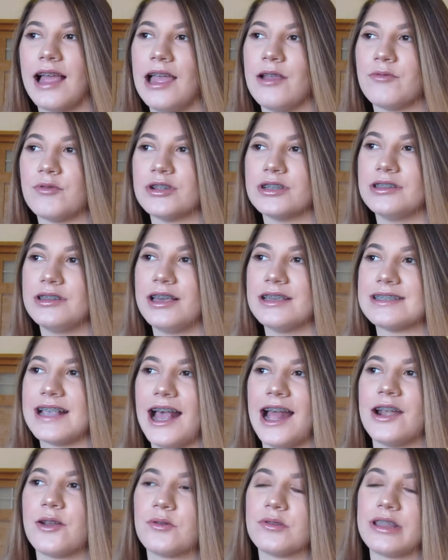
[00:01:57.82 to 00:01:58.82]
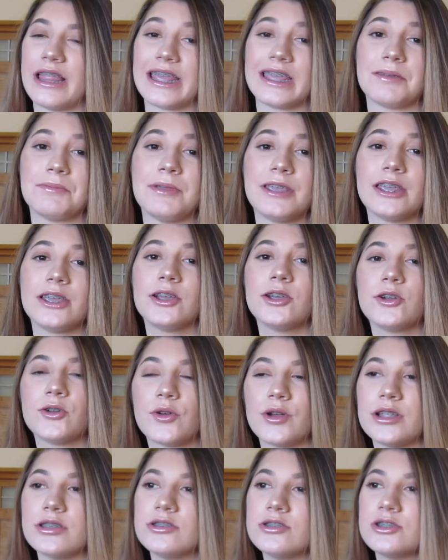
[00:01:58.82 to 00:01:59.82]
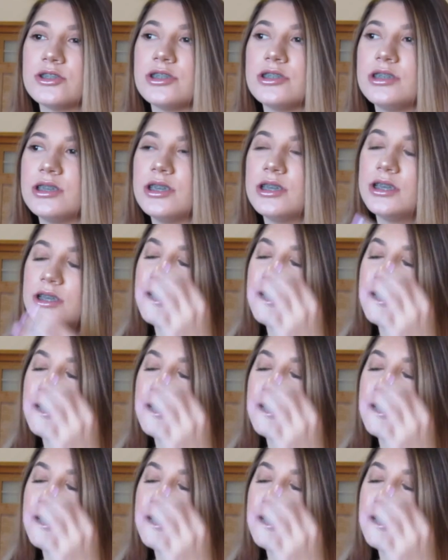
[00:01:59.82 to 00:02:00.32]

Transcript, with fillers: I realized I don't like being cringy